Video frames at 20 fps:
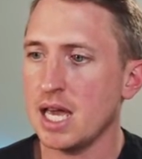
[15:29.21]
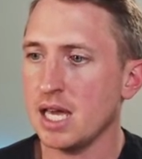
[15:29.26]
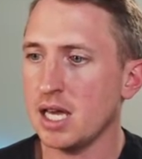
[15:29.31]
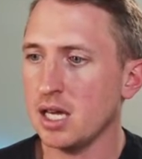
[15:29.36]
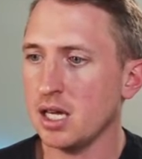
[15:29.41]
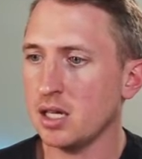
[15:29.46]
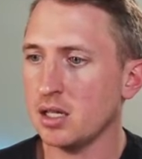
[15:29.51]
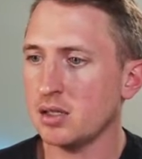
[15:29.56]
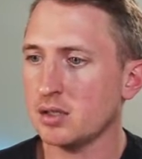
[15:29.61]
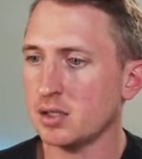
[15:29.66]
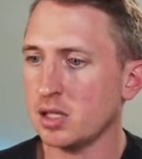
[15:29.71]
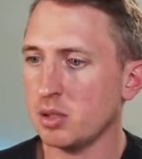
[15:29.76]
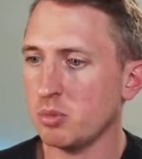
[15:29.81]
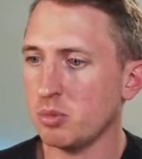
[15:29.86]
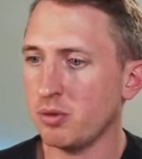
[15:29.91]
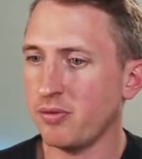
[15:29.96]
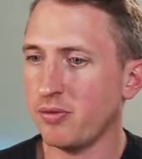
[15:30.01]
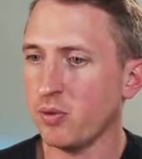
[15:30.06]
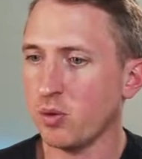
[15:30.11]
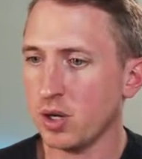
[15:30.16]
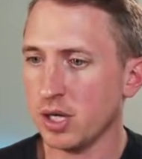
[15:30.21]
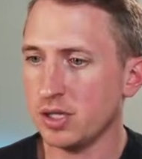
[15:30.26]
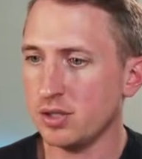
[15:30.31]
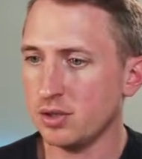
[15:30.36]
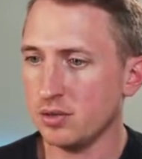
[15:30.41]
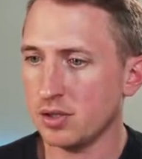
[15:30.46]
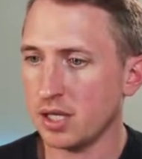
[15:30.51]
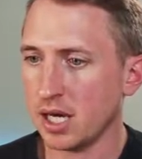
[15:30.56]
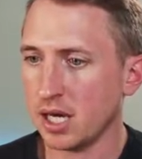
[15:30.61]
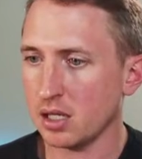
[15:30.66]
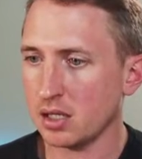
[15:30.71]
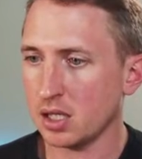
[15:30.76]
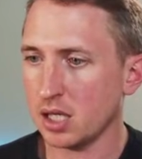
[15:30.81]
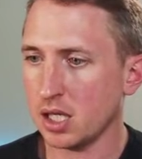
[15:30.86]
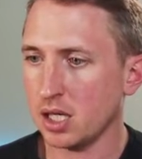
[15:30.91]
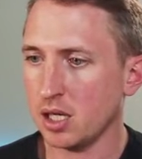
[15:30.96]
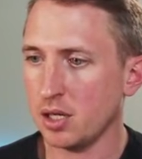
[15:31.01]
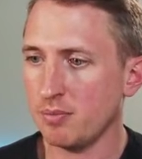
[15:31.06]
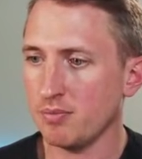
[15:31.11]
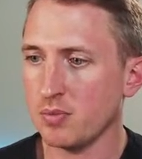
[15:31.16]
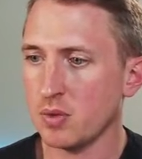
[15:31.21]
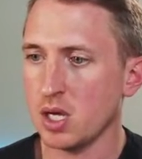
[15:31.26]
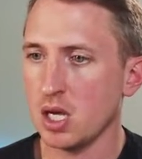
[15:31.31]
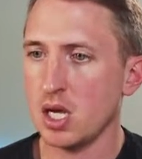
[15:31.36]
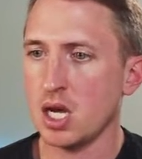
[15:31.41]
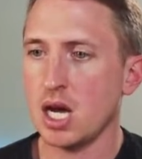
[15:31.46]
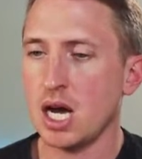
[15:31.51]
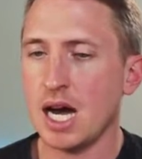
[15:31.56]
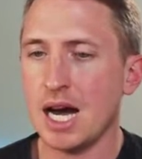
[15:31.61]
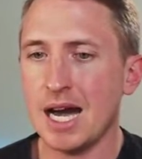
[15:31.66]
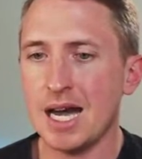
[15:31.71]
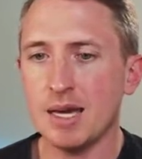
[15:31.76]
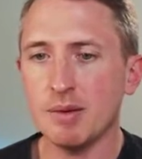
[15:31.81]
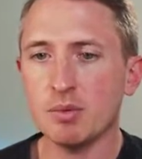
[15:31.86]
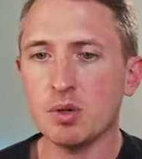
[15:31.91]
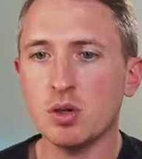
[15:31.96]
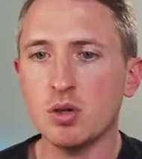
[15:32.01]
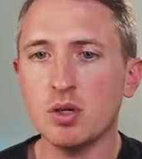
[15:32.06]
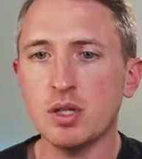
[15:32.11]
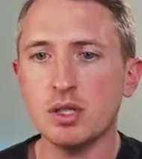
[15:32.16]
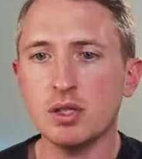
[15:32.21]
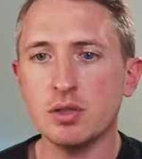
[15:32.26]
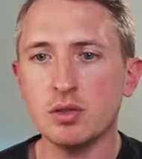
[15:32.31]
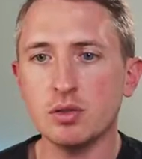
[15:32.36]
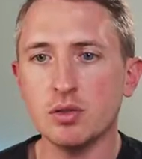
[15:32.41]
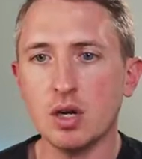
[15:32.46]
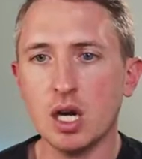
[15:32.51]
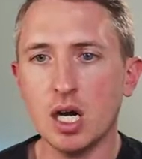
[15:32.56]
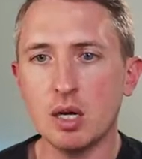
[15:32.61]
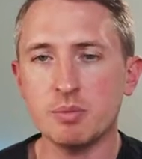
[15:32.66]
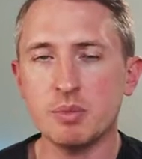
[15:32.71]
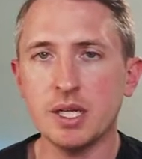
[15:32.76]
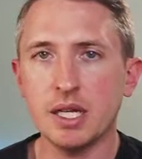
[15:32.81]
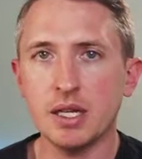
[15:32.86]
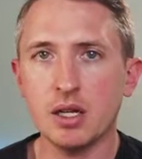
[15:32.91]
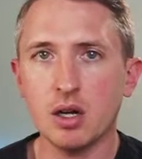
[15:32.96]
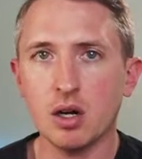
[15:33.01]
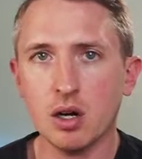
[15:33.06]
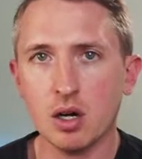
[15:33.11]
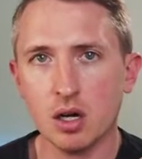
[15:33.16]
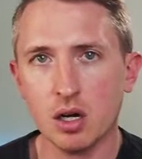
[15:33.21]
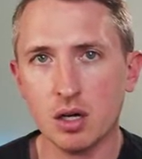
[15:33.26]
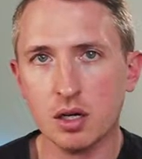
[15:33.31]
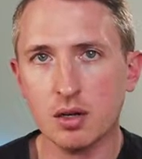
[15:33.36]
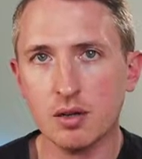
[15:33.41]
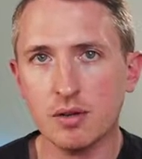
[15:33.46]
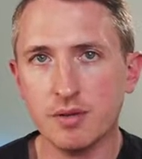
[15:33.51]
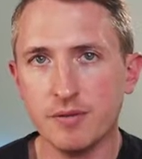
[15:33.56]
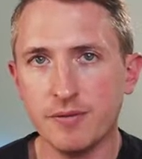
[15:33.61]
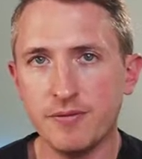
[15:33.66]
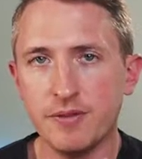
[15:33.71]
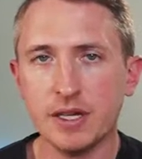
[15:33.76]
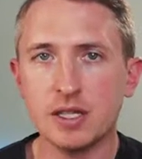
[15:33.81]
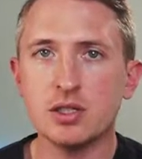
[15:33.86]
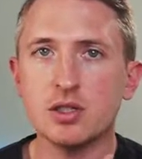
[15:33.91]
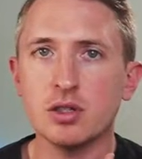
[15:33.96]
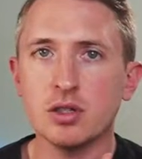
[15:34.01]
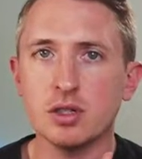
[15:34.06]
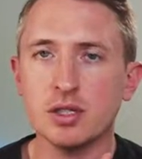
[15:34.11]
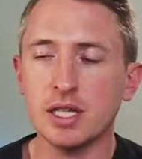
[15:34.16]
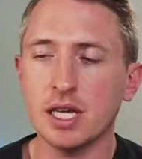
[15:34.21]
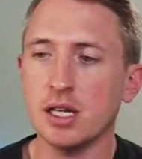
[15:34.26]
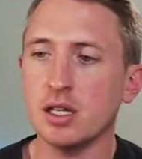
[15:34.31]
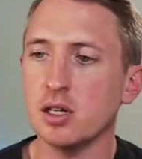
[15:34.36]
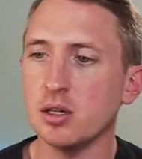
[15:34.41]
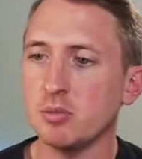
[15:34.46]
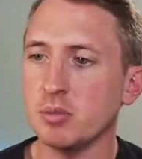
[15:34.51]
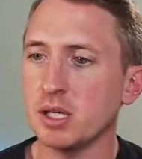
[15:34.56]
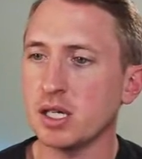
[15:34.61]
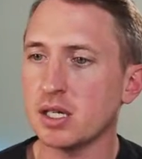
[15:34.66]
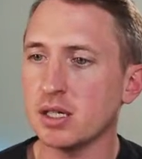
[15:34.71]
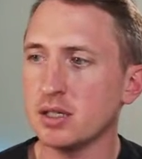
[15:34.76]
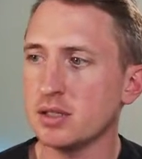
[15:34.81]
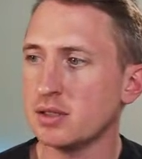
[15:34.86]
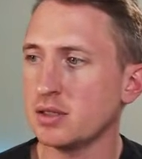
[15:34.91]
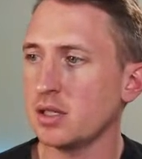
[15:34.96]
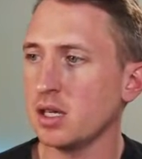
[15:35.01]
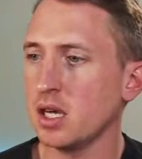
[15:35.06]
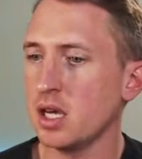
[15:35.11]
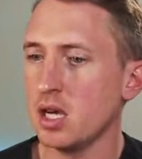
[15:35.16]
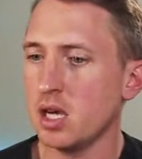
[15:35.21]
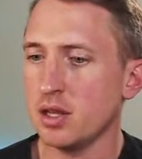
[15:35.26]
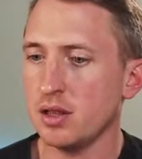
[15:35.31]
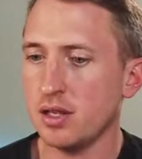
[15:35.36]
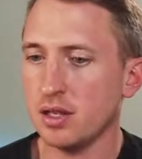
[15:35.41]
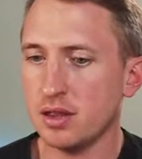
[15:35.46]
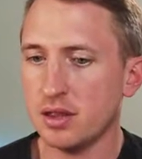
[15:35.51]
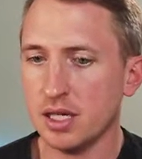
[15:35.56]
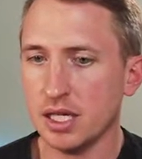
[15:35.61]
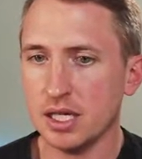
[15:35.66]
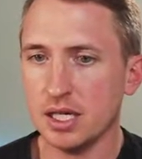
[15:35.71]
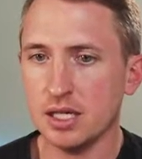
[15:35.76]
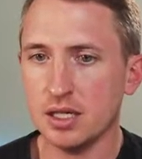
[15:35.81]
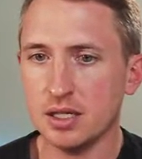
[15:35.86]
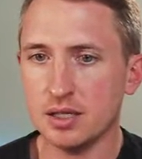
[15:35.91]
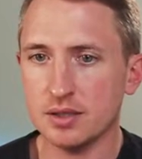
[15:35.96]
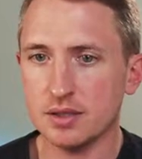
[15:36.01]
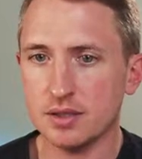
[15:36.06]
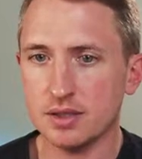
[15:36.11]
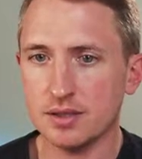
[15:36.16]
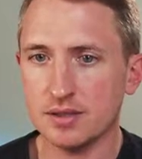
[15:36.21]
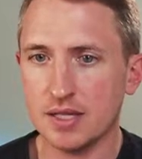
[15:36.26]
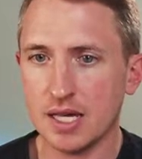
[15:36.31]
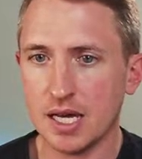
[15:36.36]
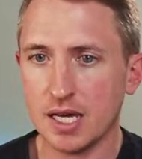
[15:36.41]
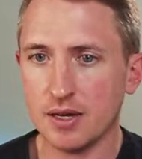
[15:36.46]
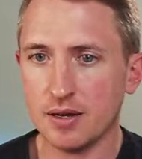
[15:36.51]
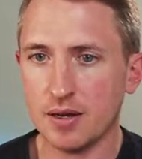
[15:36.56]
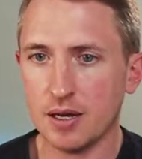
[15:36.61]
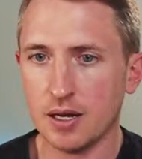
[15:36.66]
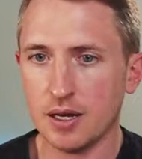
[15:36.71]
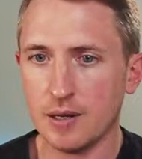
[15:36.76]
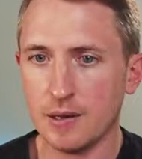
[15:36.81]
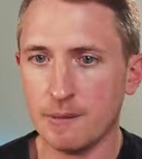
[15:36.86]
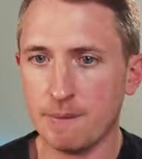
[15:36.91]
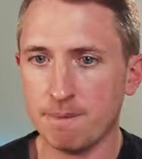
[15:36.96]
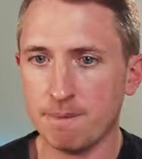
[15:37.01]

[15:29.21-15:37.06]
And before I do that, I'm going to update our fixture data, because the thing is that